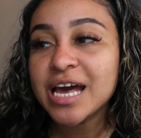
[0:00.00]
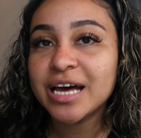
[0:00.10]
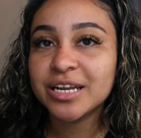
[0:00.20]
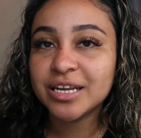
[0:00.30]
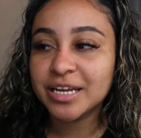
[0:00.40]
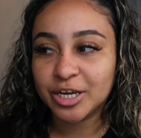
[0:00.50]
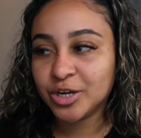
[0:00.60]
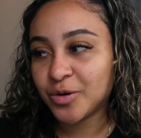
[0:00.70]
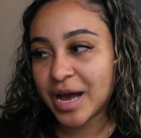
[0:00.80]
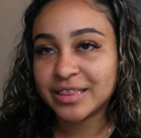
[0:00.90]
And
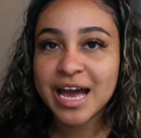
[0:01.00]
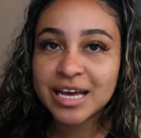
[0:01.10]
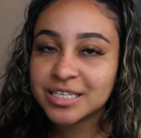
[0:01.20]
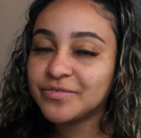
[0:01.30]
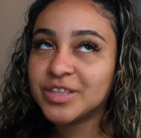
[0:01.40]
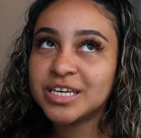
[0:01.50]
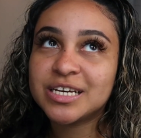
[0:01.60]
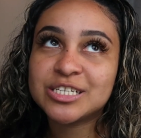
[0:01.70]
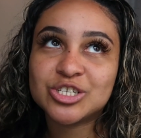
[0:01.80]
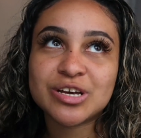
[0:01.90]
you know, at the end of
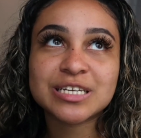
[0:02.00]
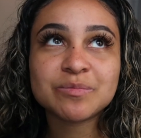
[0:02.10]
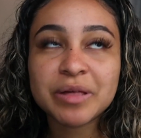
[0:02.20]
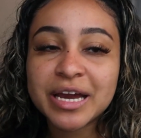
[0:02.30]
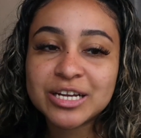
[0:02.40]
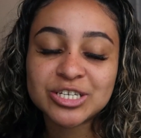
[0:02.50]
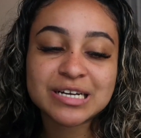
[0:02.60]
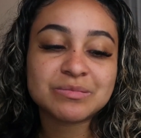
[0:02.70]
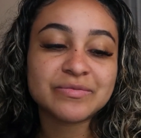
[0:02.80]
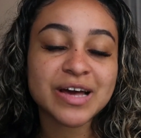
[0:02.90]
this, she explained, she
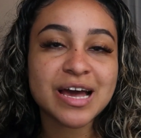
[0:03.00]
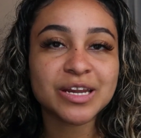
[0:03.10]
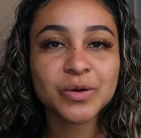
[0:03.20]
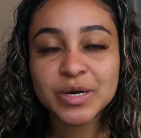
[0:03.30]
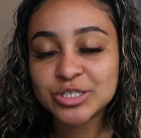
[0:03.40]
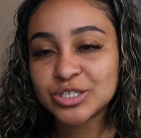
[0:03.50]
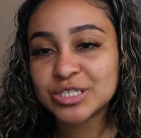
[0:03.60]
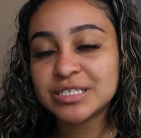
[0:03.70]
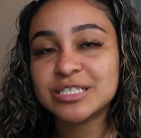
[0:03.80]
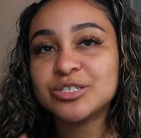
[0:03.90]
asked me if I had any questions.